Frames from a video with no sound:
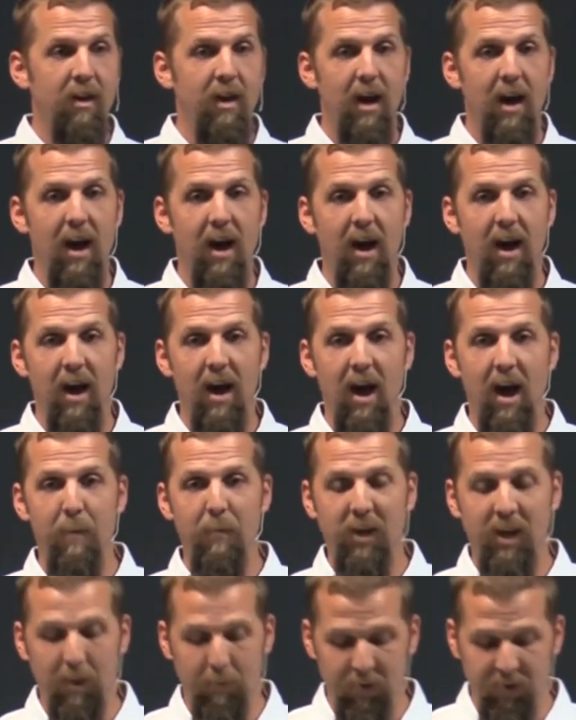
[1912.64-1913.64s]
Uh, I
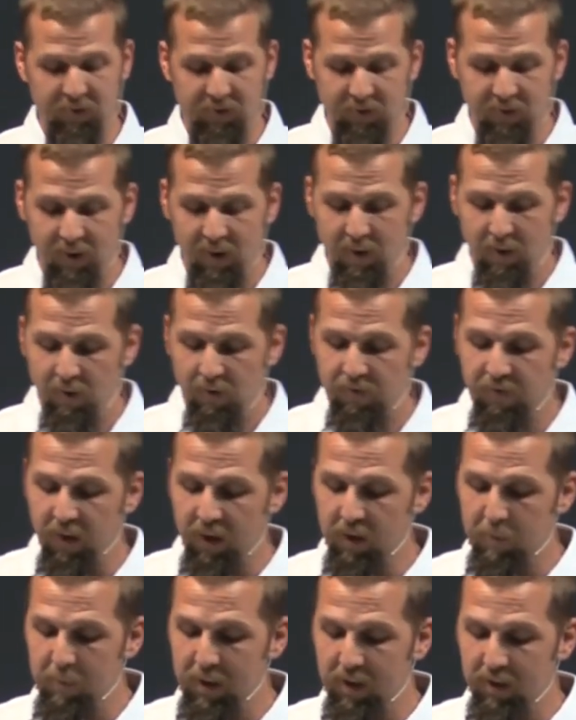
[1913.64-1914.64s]
become this
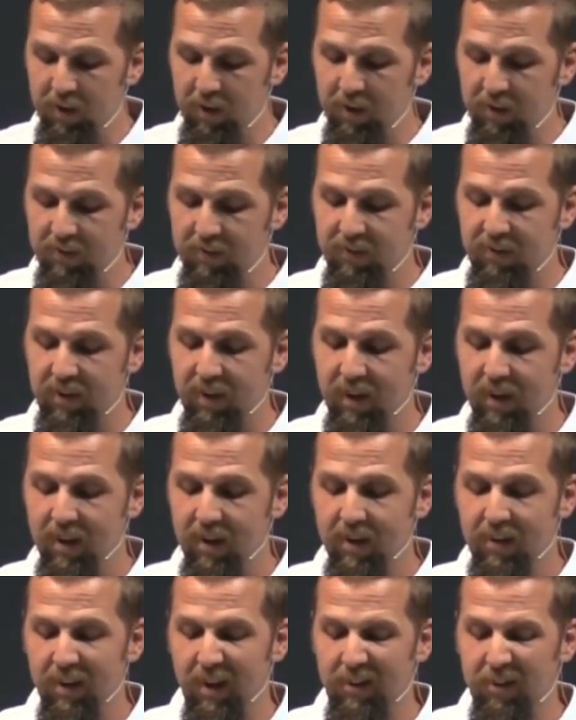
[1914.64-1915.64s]
fundamentalist
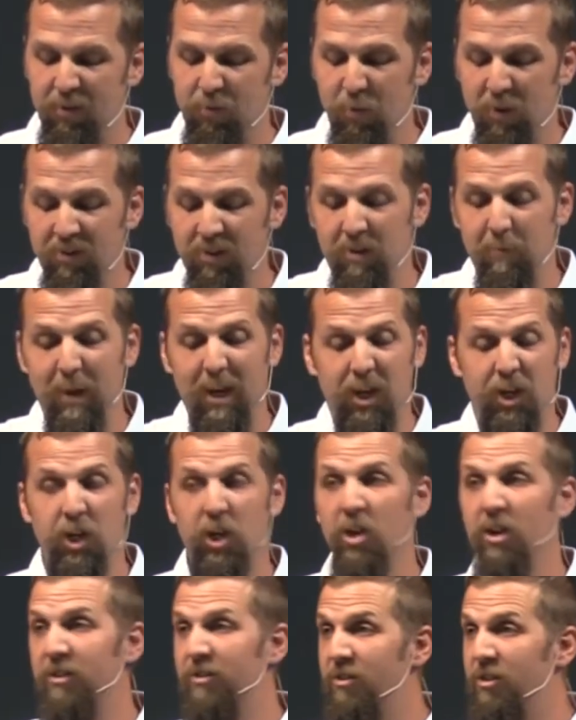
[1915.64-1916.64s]
that just wants to make
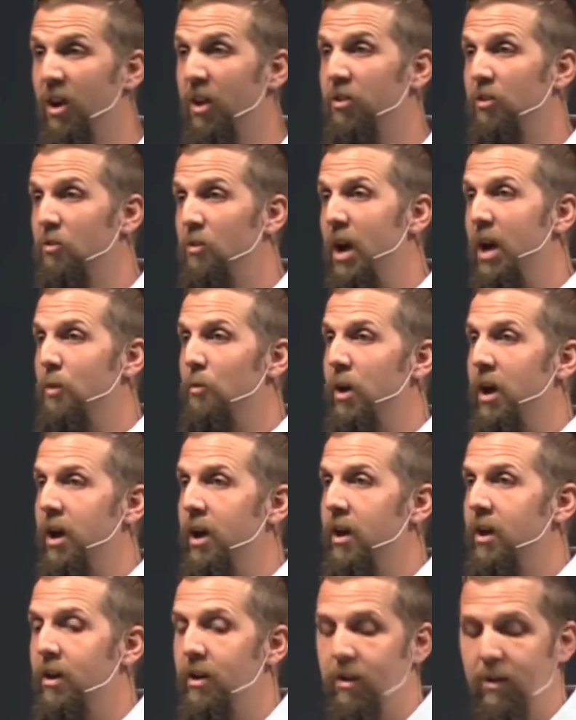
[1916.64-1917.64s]
sure it's done the right way.
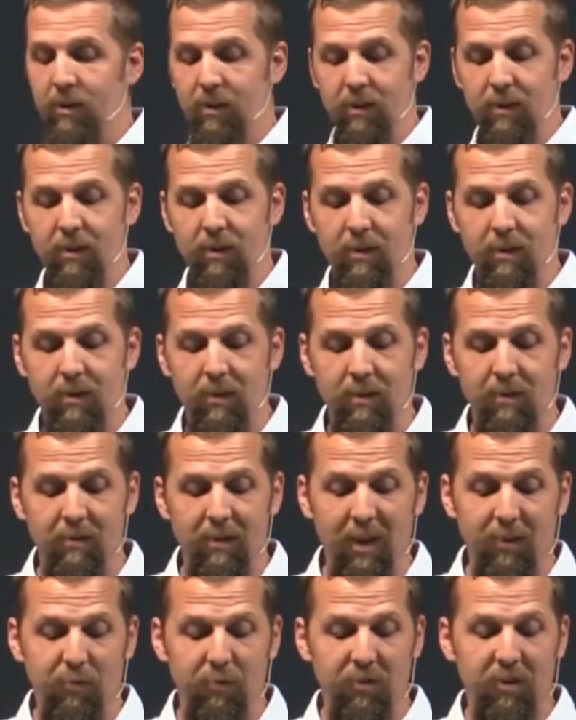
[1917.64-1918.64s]

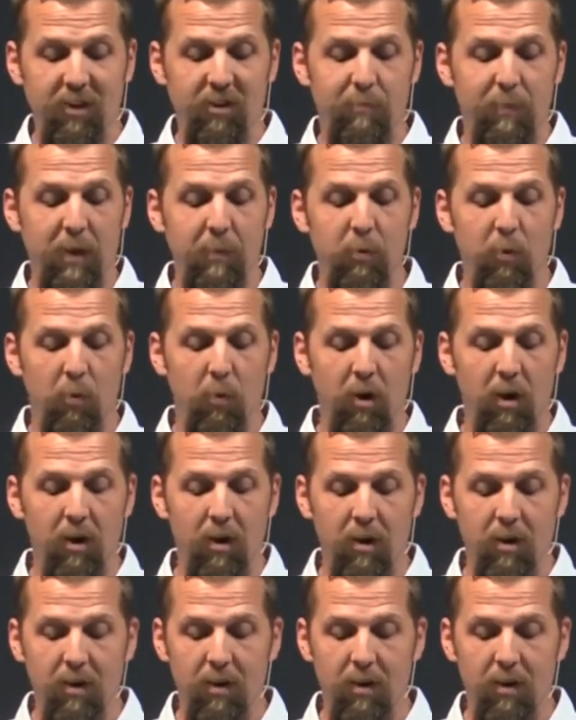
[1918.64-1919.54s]
That's what these people were.